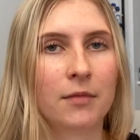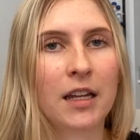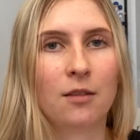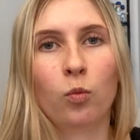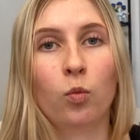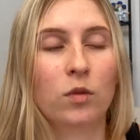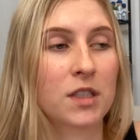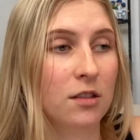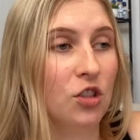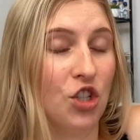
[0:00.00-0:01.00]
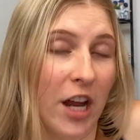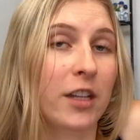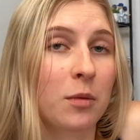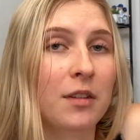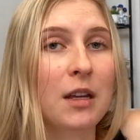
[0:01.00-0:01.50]
Like, so
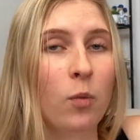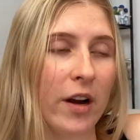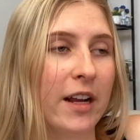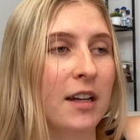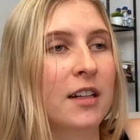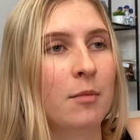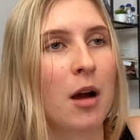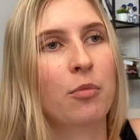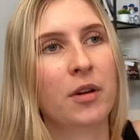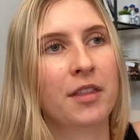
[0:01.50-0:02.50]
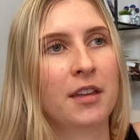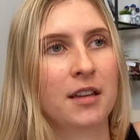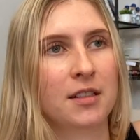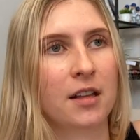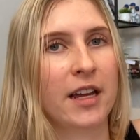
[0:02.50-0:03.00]
genuinely what I can come up with
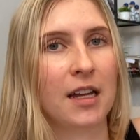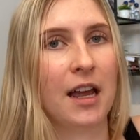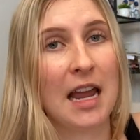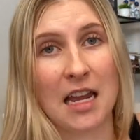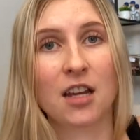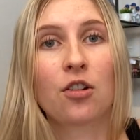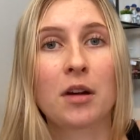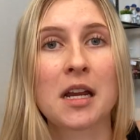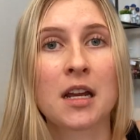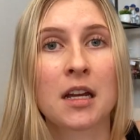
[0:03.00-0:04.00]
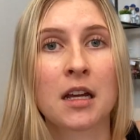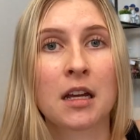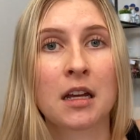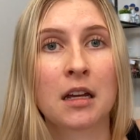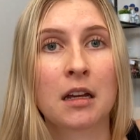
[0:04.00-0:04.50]
is, like, angry
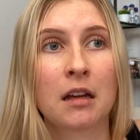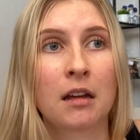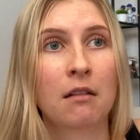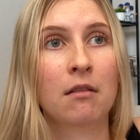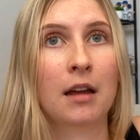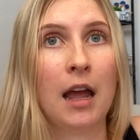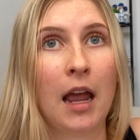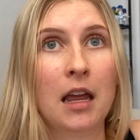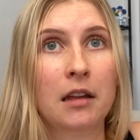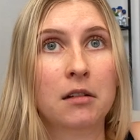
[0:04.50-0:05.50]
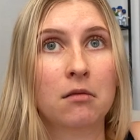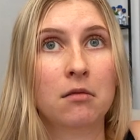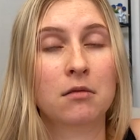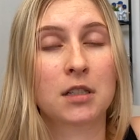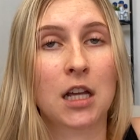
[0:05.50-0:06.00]
and
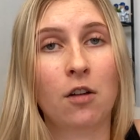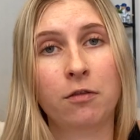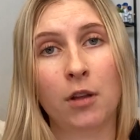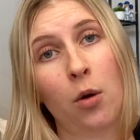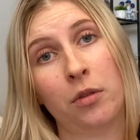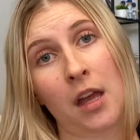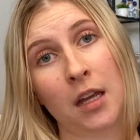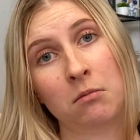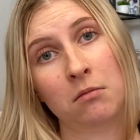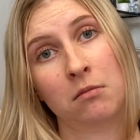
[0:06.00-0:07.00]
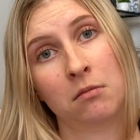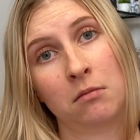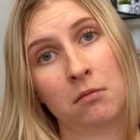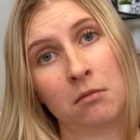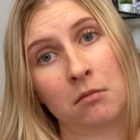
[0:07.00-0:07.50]
self-loathing,
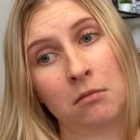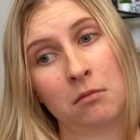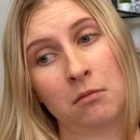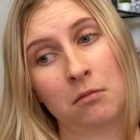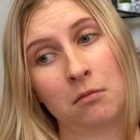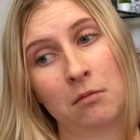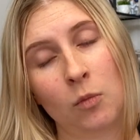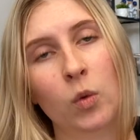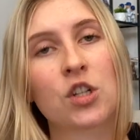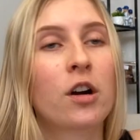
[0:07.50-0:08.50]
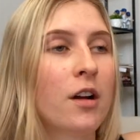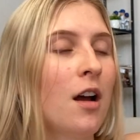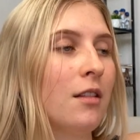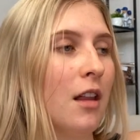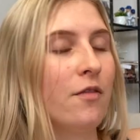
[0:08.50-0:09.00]
which are
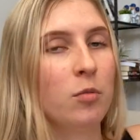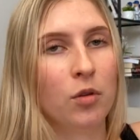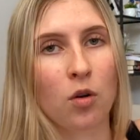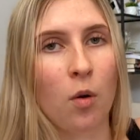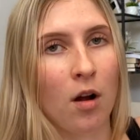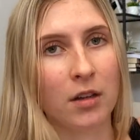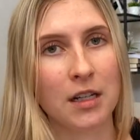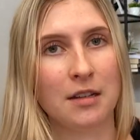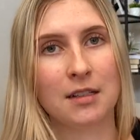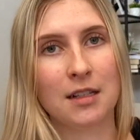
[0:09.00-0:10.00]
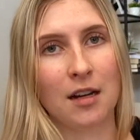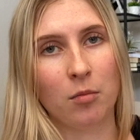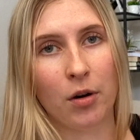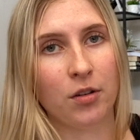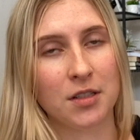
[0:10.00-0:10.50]
not lovable qualities
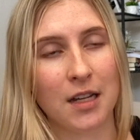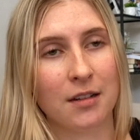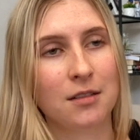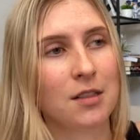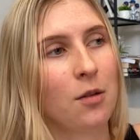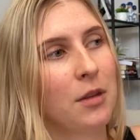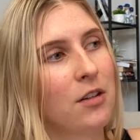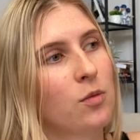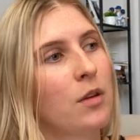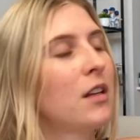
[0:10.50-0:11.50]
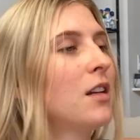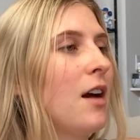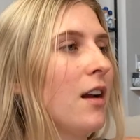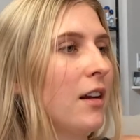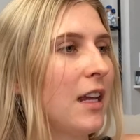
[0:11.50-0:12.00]
in a person. So there's really
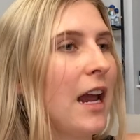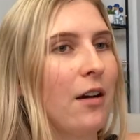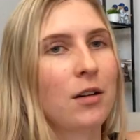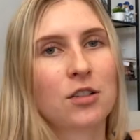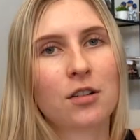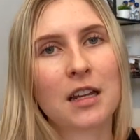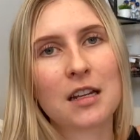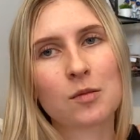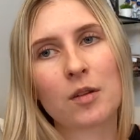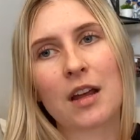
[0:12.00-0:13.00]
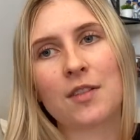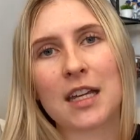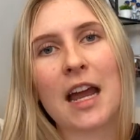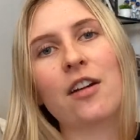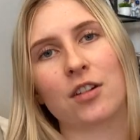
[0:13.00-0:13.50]
not a character that he doesn't really have a
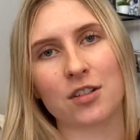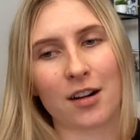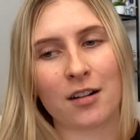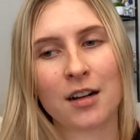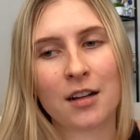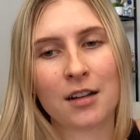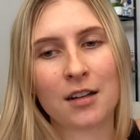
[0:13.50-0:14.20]
character.